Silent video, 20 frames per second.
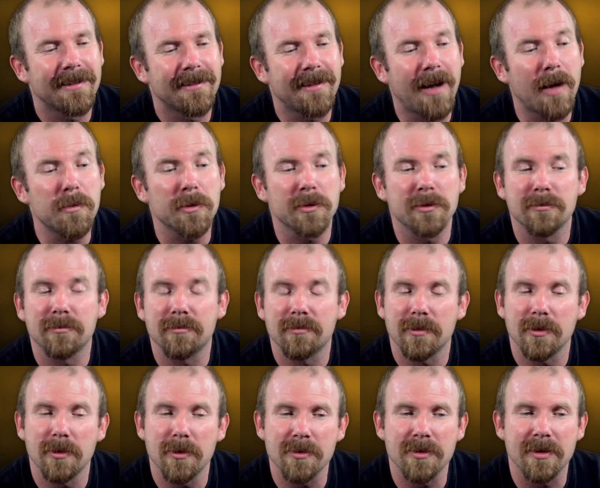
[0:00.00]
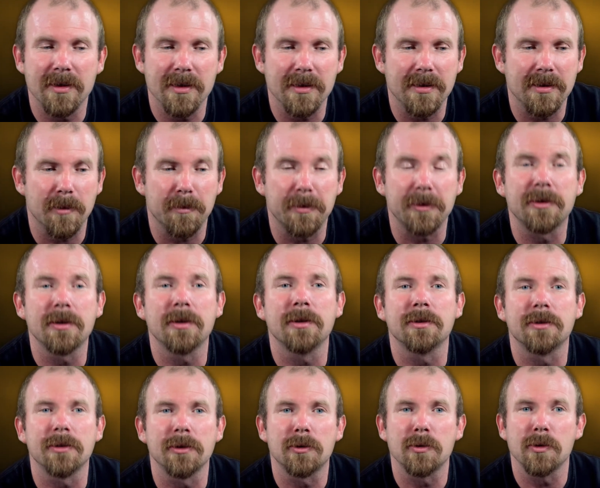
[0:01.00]
I would use this
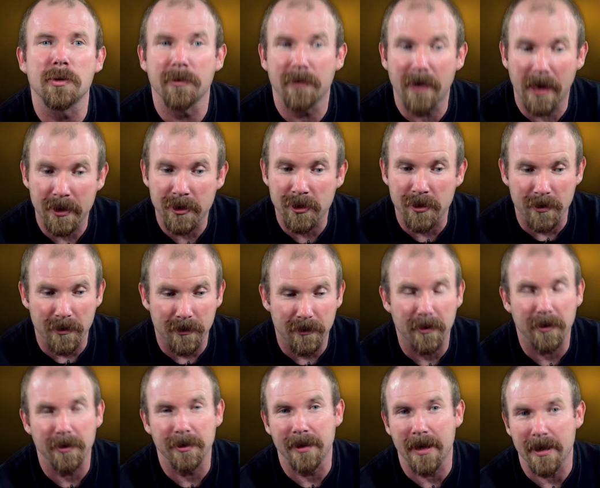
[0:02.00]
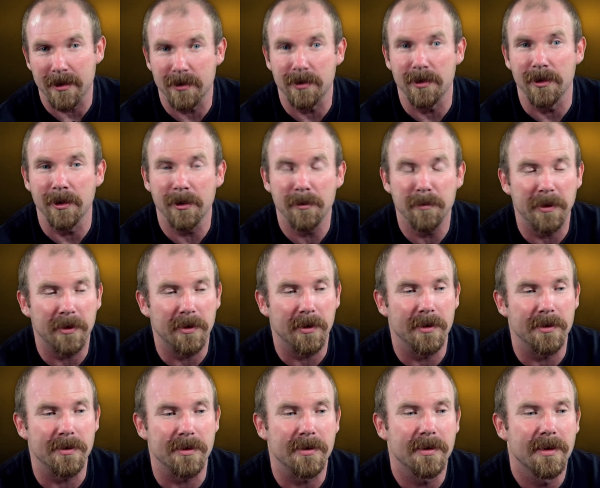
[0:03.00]
opportunity to invite you for the next year
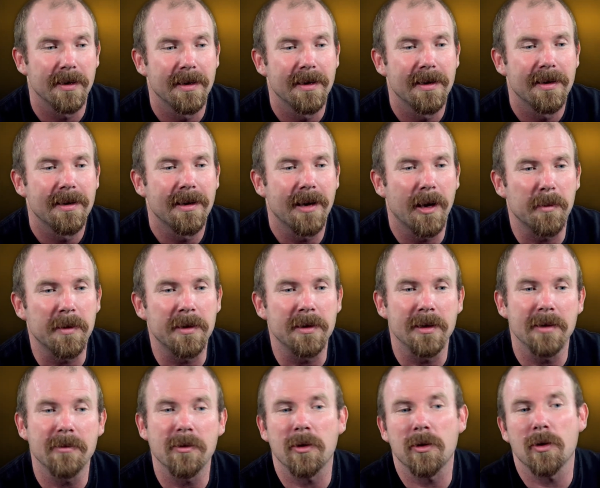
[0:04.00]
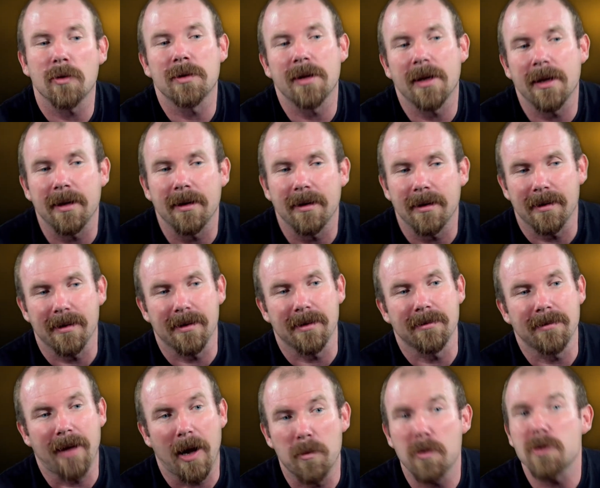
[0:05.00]
because, I mean, even though that
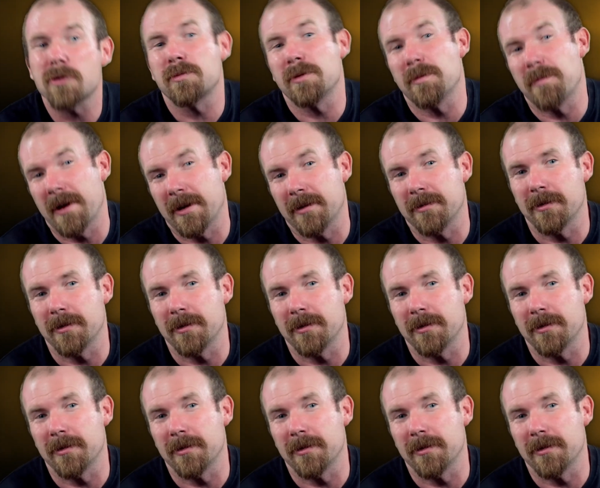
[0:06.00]
I was prepared